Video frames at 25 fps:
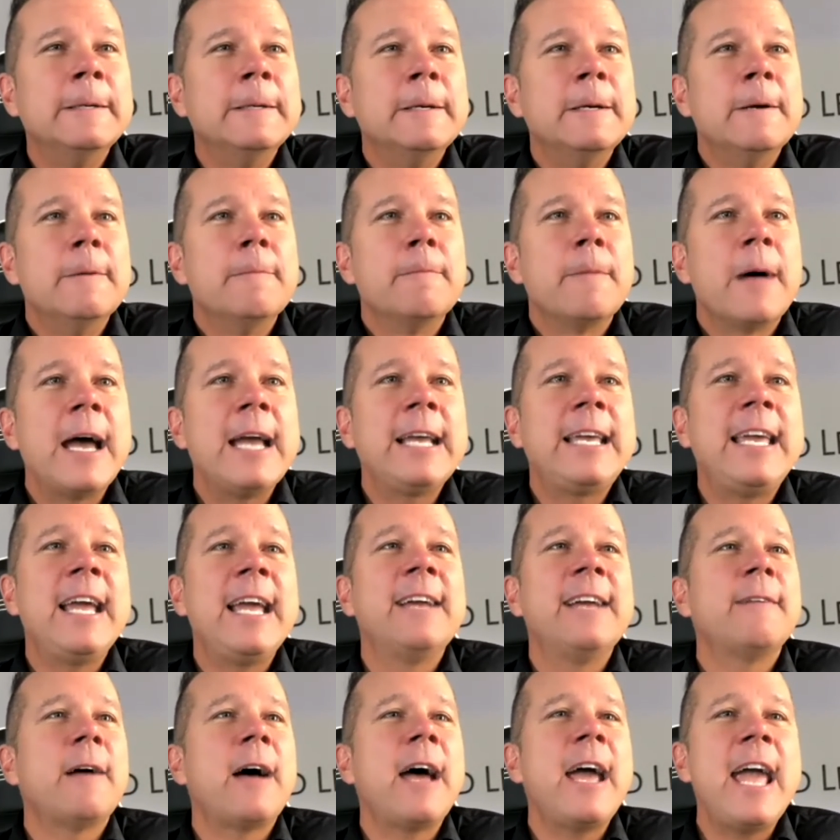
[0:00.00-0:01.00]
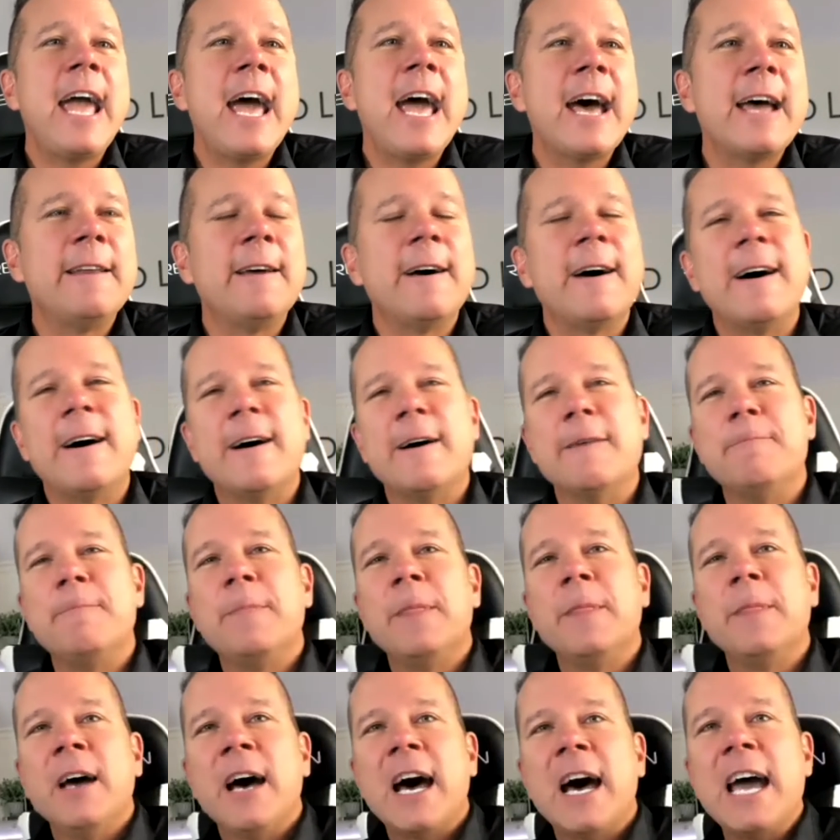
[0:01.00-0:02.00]
I've
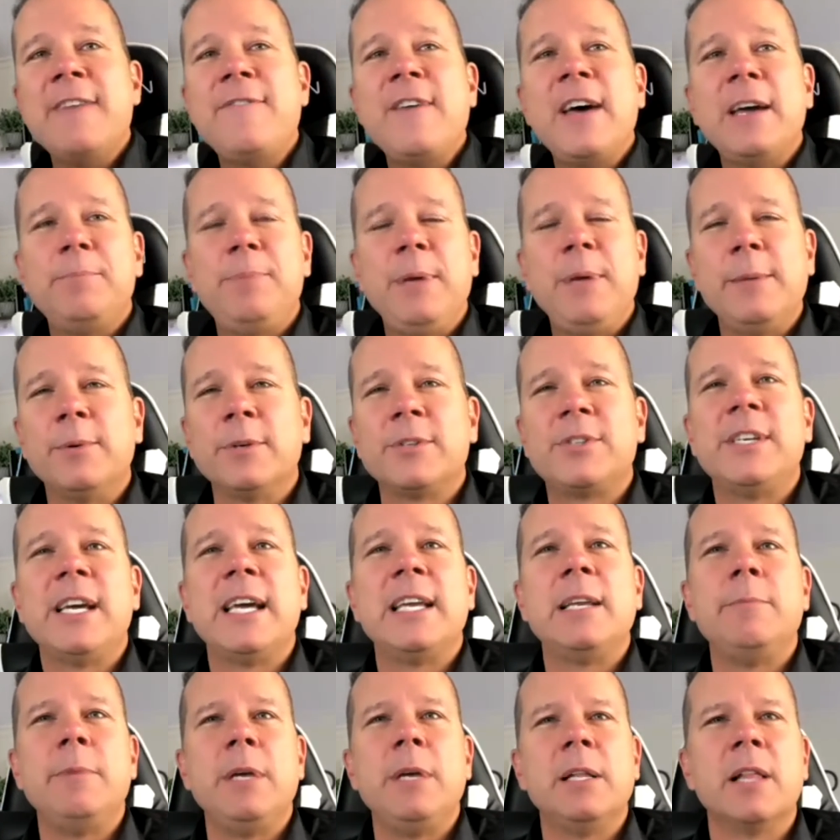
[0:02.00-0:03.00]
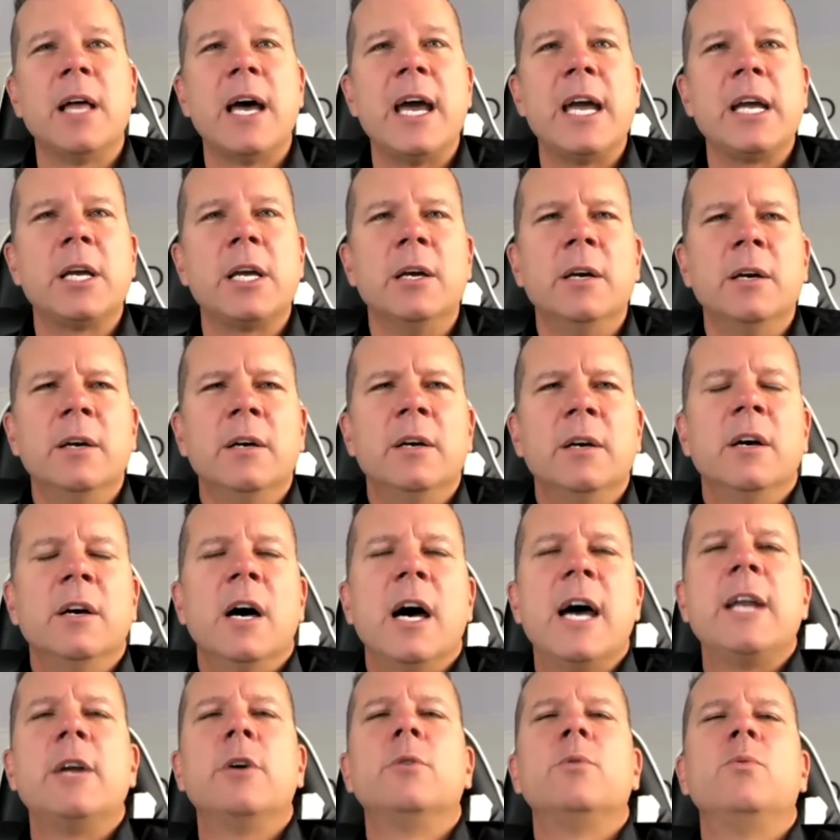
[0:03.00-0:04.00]
had people say to me, like,
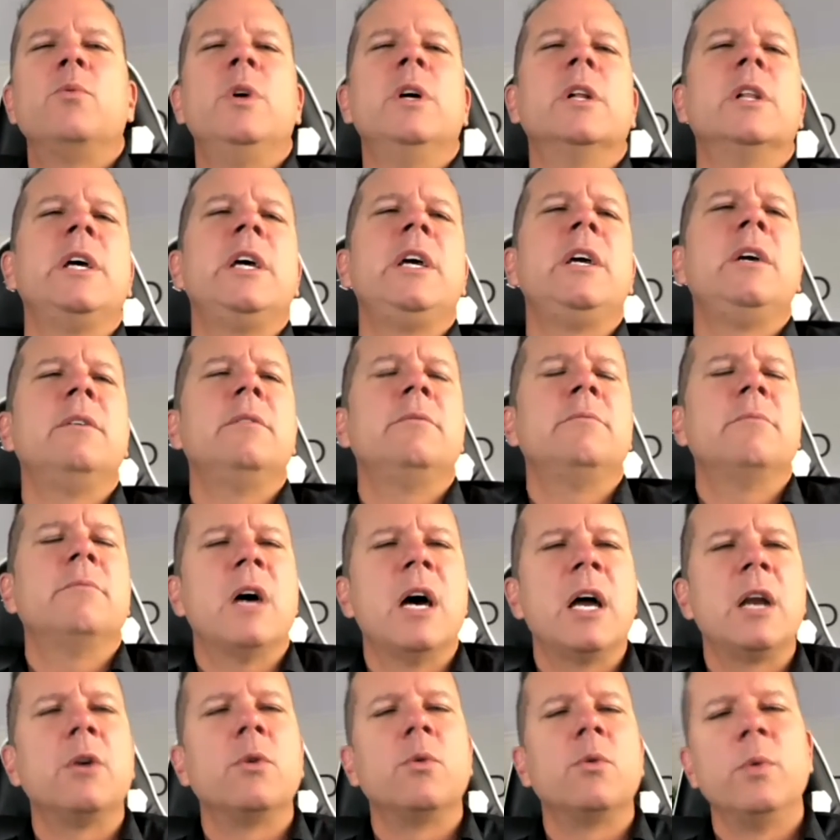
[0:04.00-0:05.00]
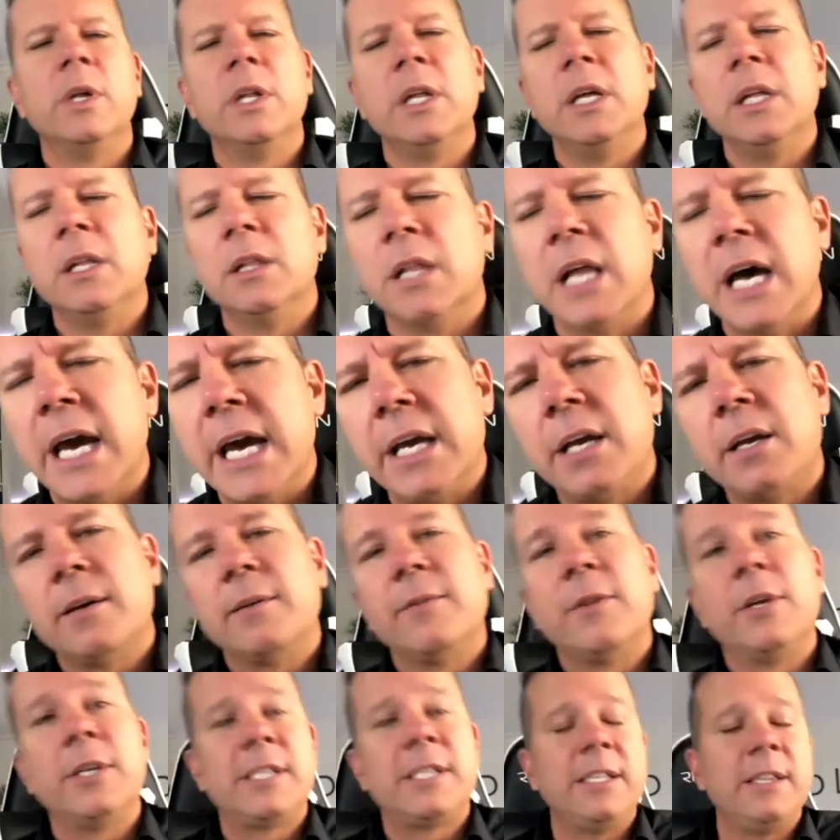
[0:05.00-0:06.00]
I don't really like
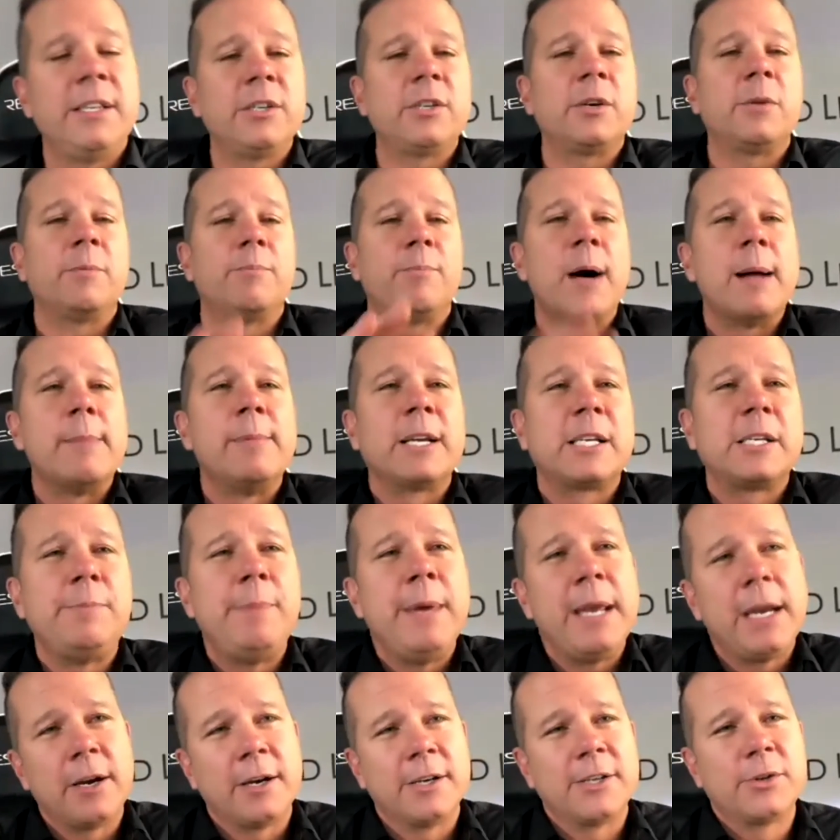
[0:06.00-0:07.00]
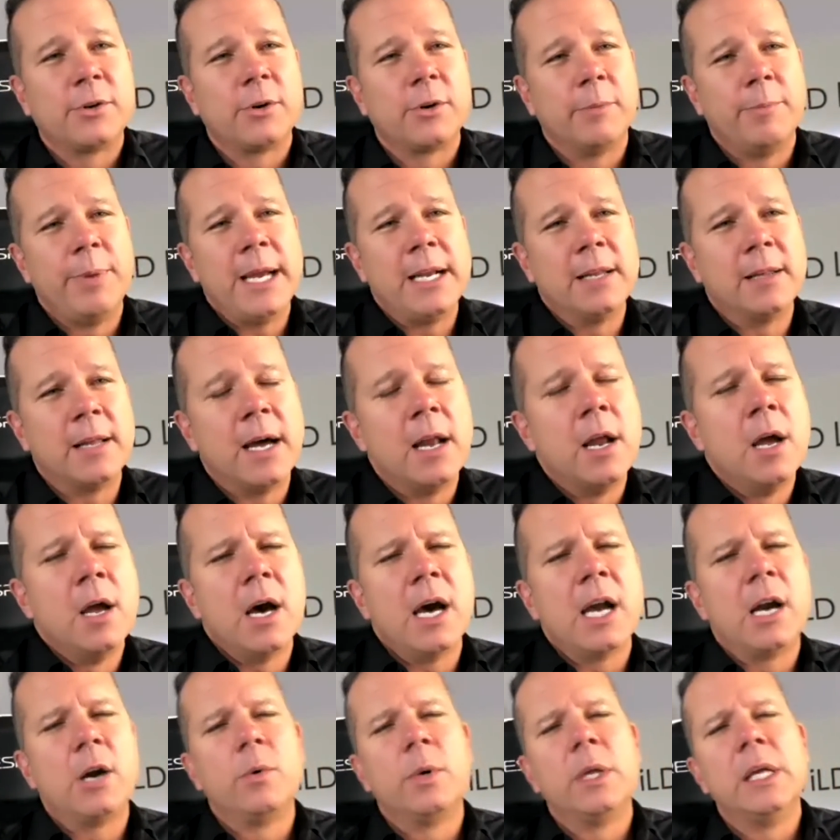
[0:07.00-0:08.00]
this. These are public speakers who are paid a lot.
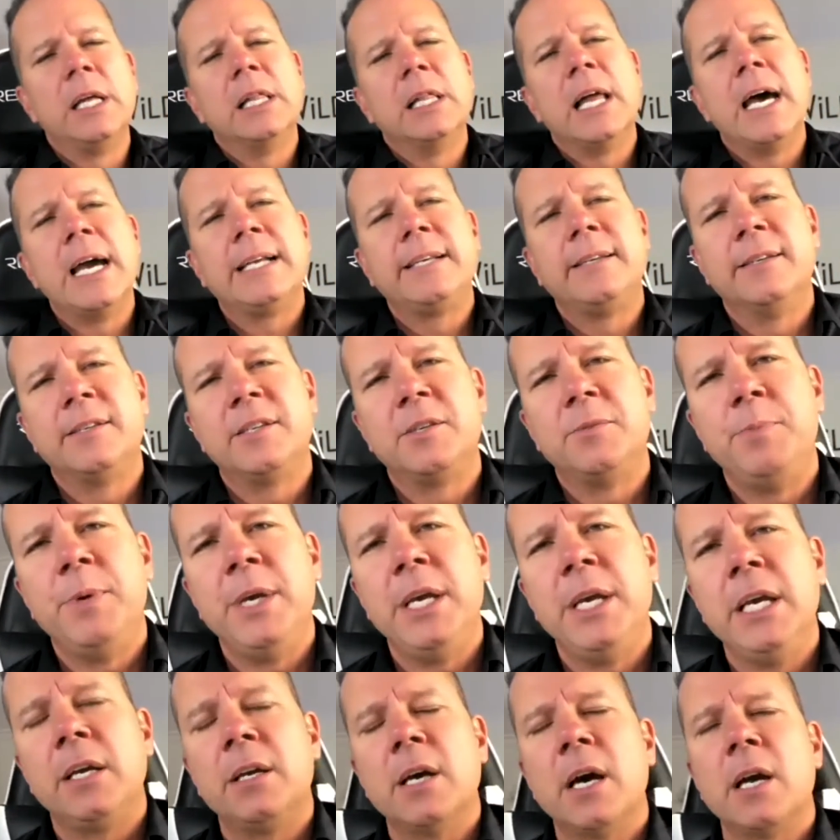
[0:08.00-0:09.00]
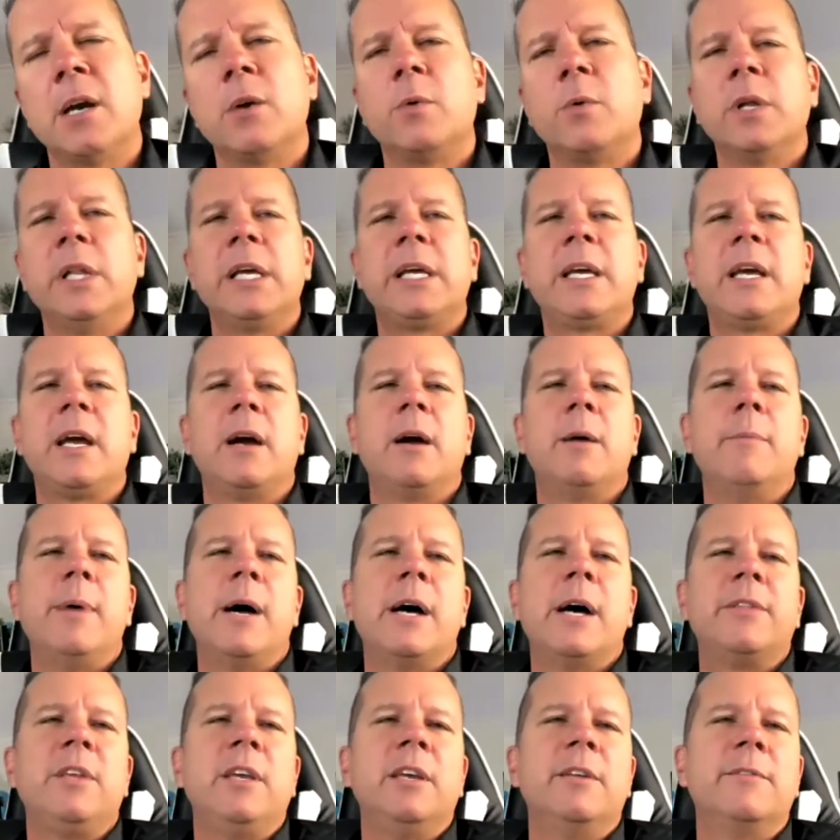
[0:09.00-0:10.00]
I don't really like to speak. I don't really care
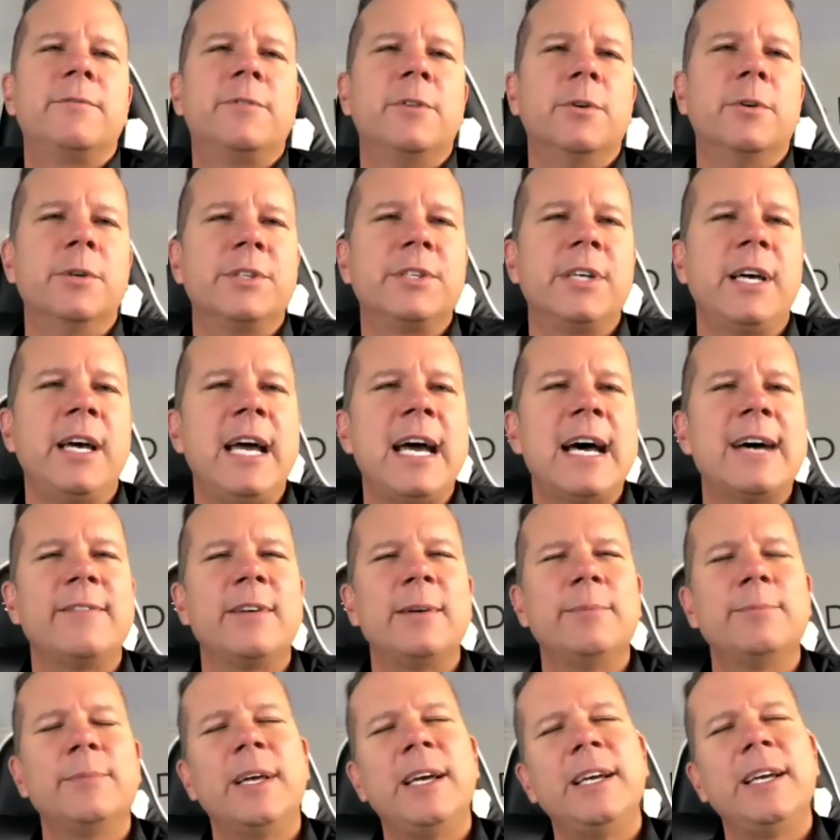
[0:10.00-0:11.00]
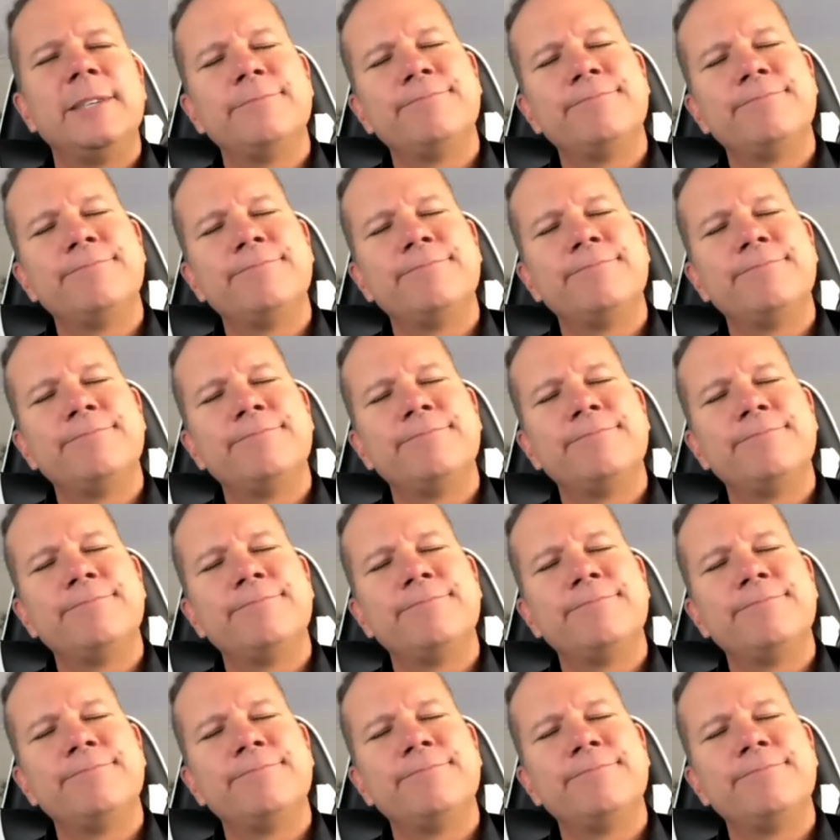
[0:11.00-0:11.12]
about the influence I have. I'm like,